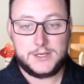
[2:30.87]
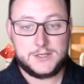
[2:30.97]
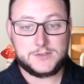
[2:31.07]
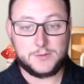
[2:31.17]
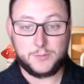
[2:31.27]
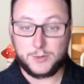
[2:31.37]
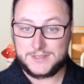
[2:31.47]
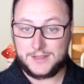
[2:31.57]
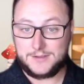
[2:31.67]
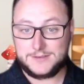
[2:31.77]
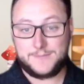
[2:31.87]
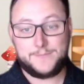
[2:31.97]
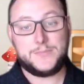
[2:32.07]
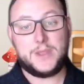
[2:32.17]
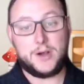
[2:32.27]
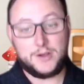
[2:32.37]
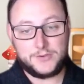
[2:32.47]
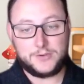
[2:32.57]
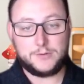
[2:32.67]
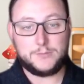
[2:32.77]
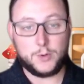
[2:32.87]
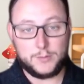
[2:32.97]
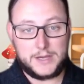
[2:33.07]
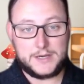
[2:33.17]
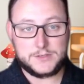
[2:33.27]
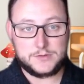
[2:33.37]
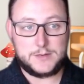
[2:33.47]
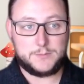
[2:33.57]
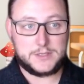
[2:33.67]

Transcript: So more sellers, also more buyers, right?